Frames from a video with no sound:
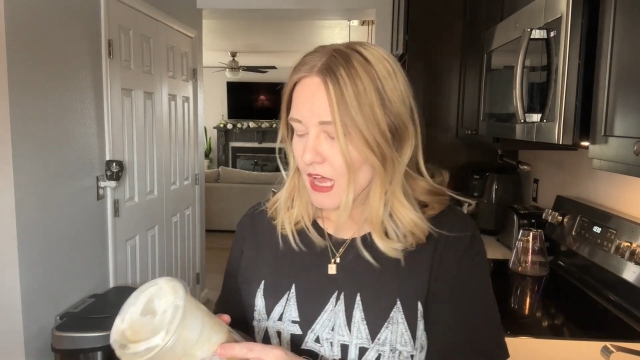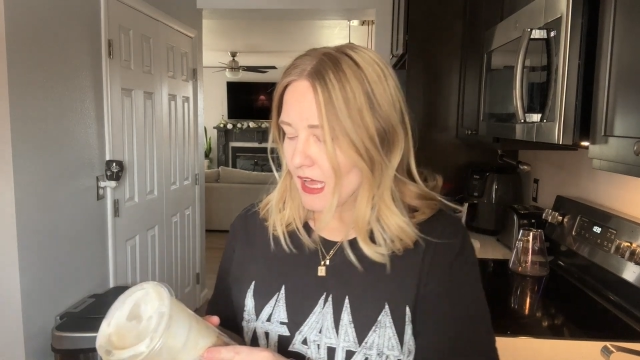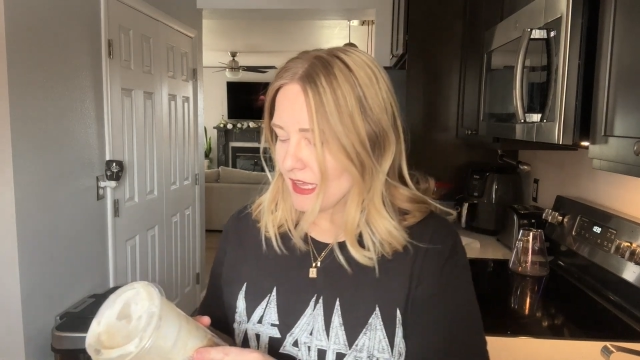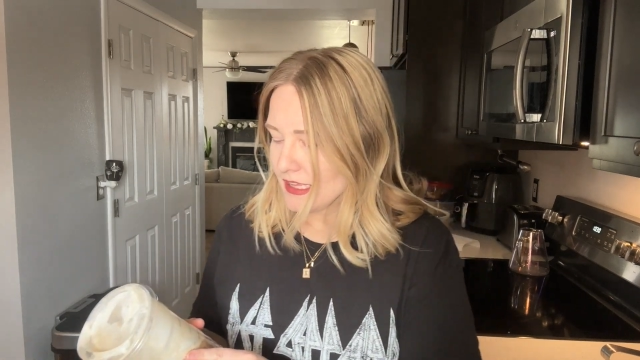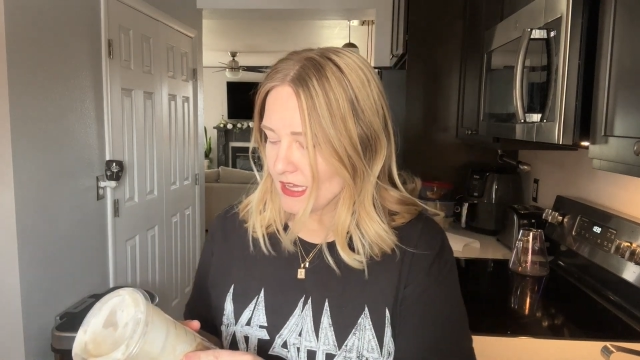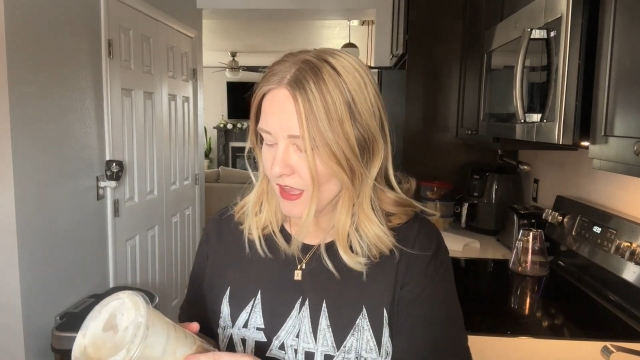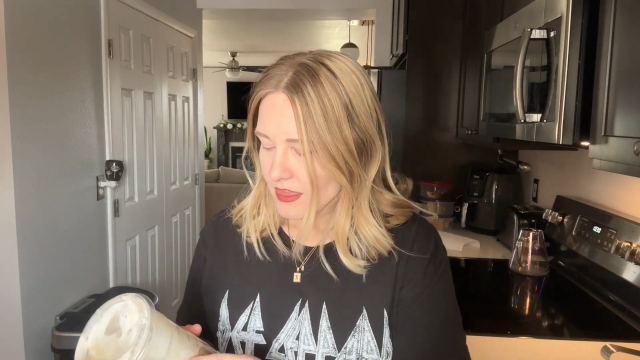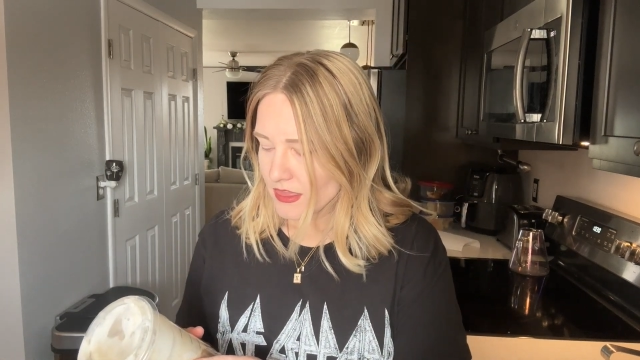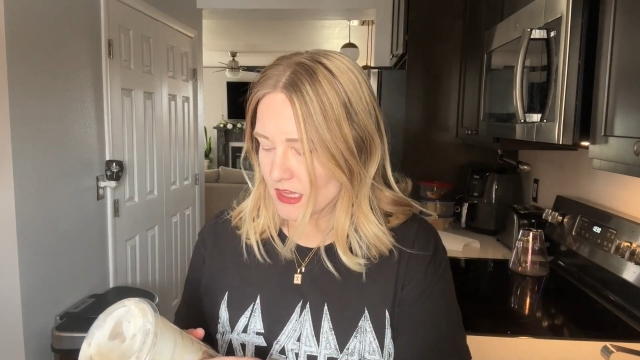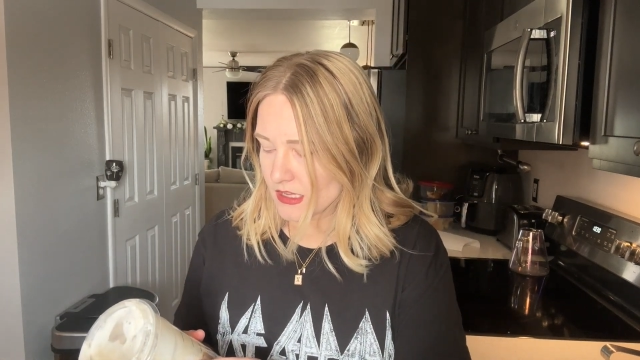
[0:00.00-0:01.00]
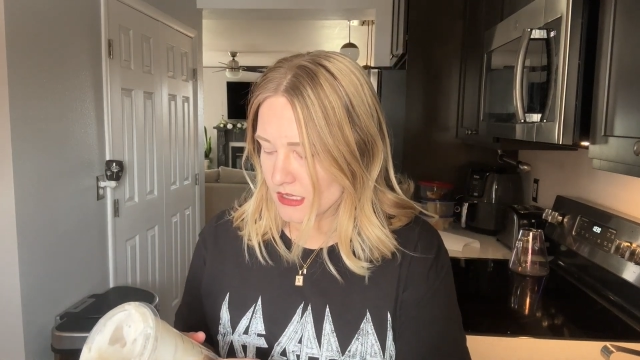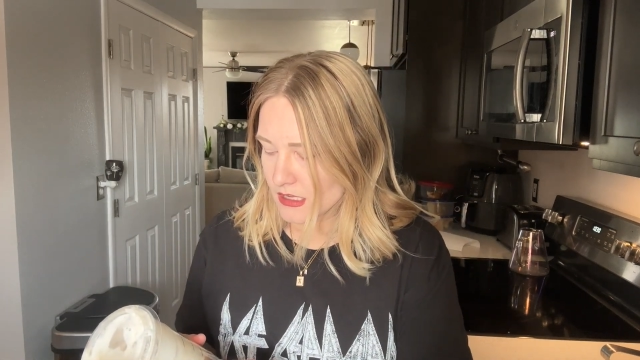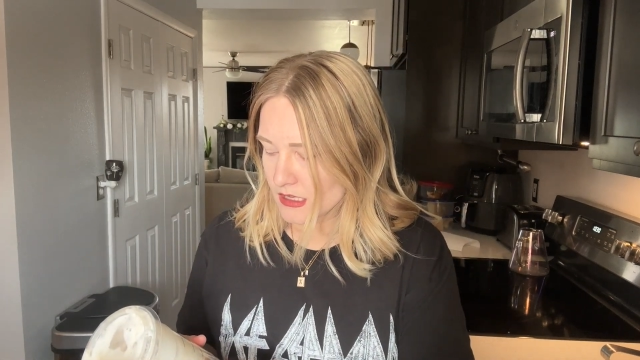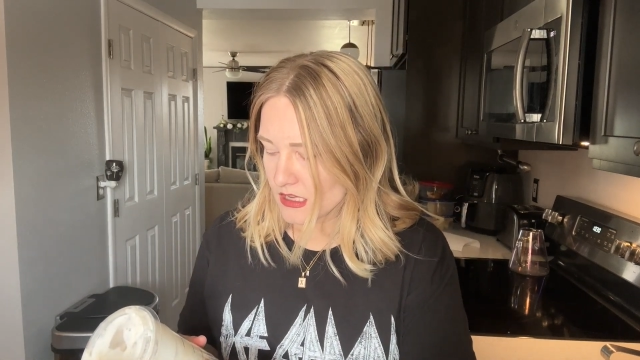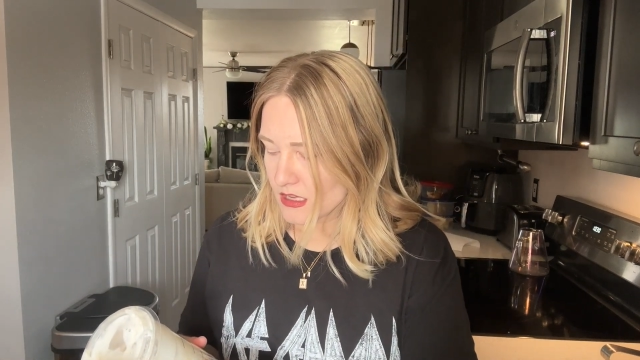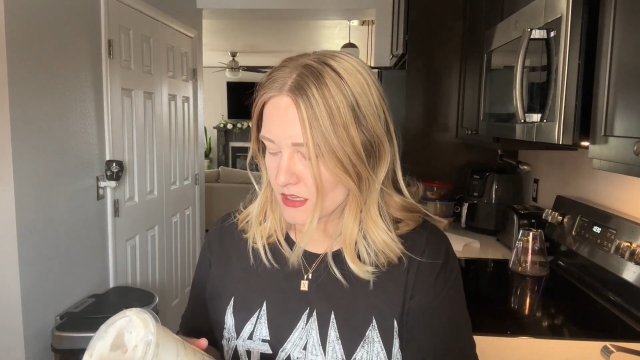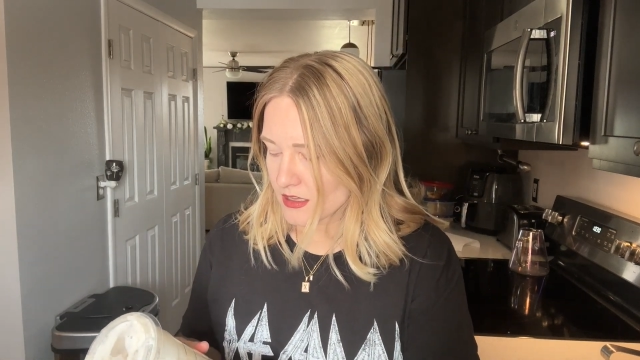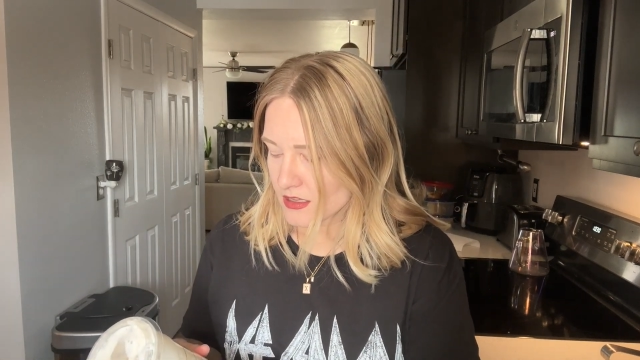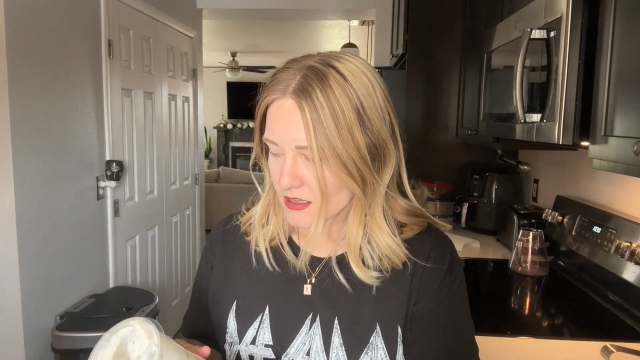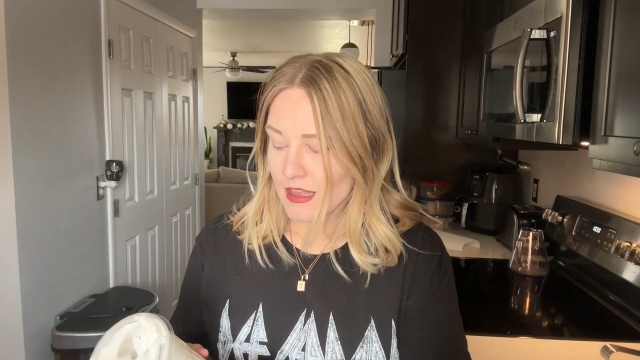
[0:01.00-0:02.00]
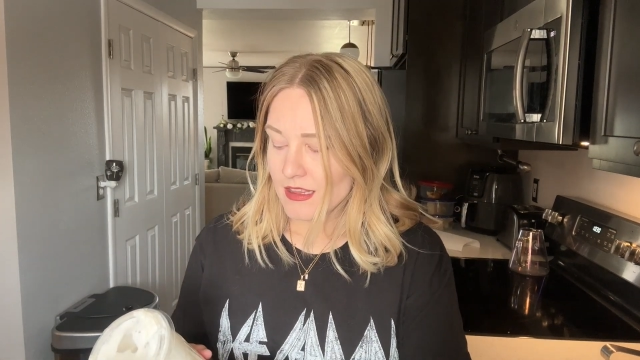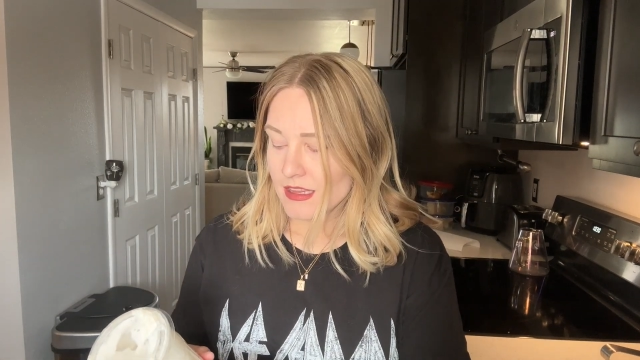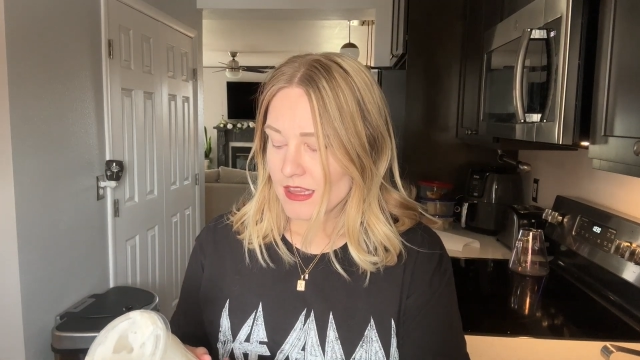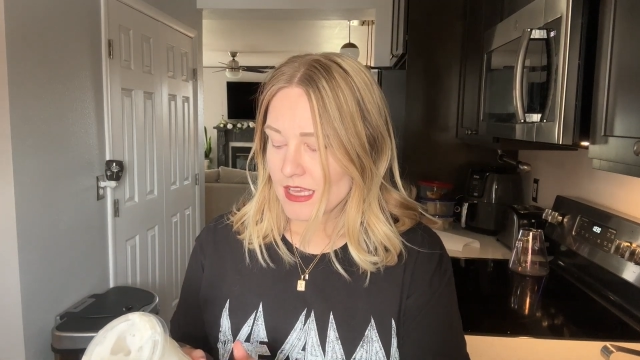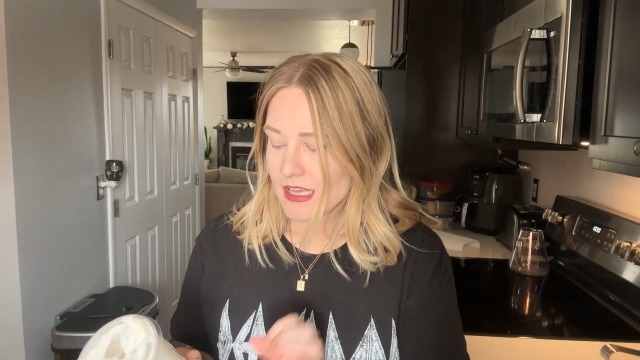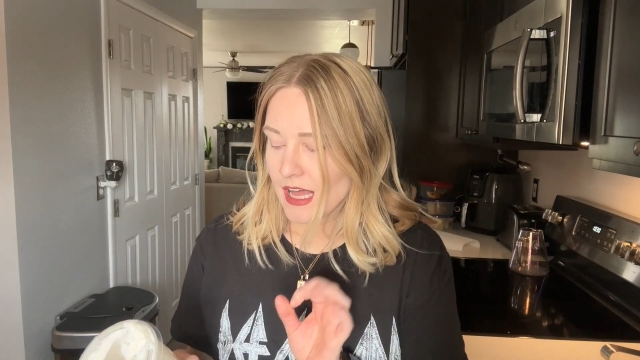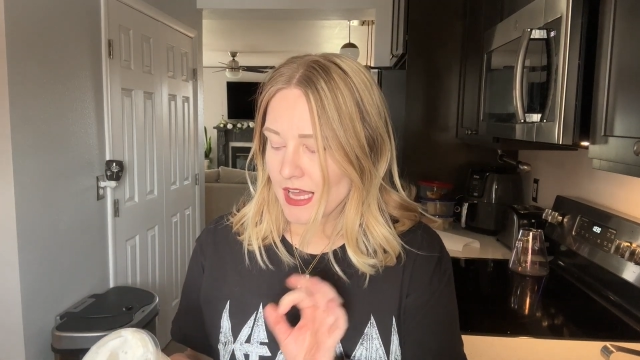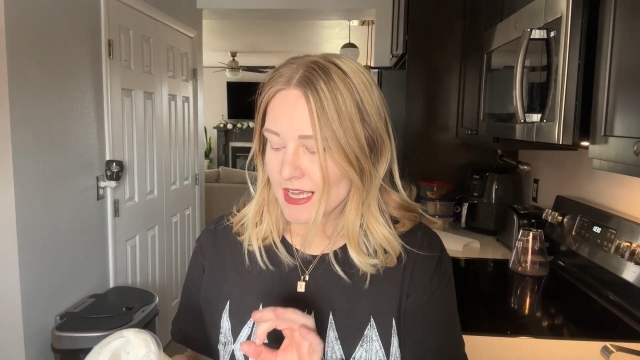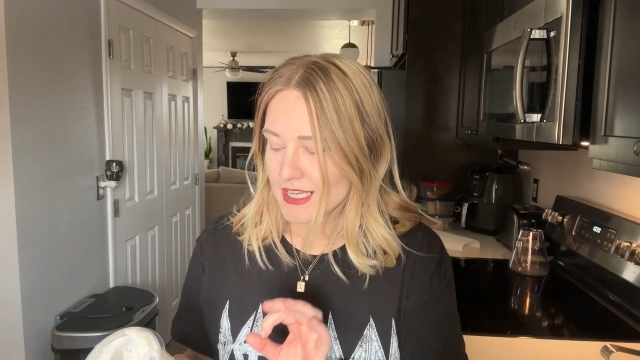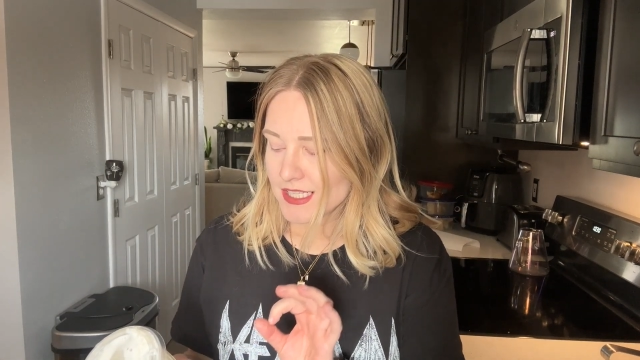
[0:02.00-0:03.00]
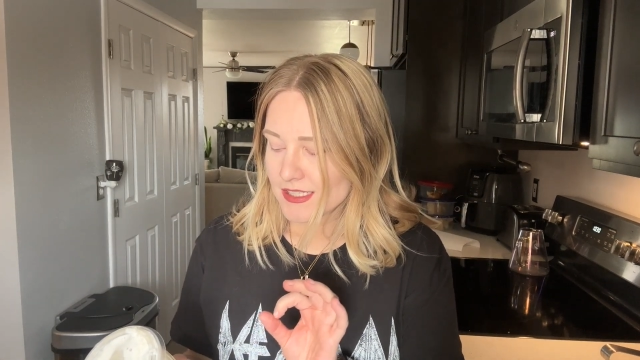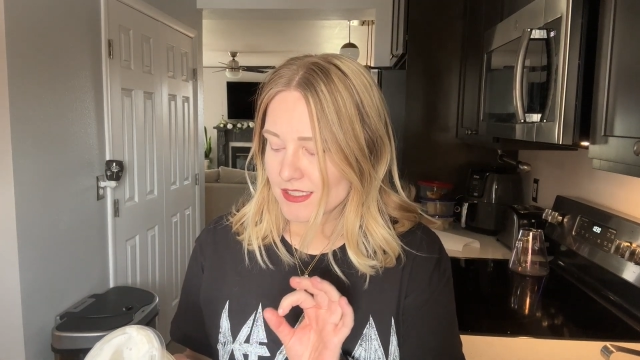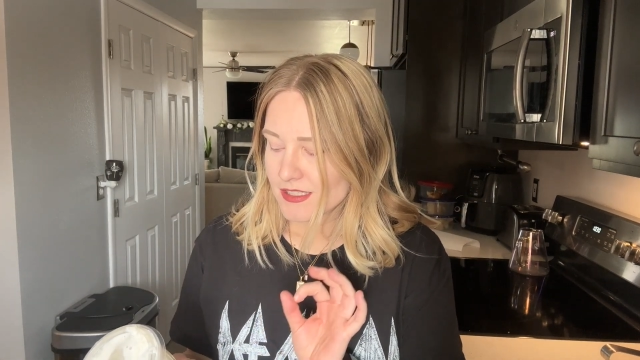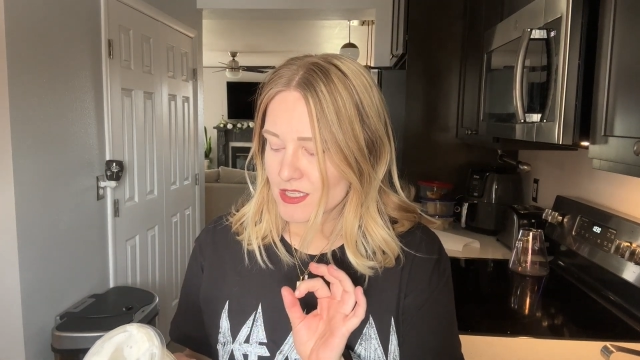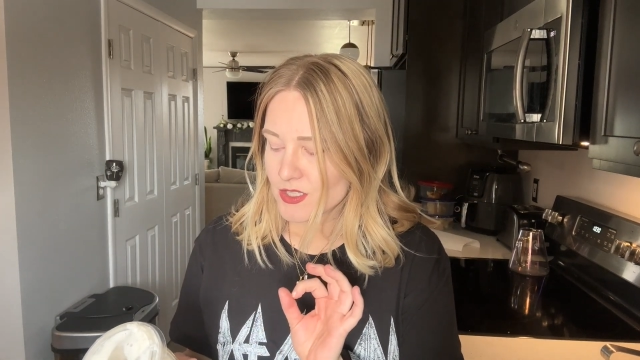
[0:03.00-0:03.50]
I got the iced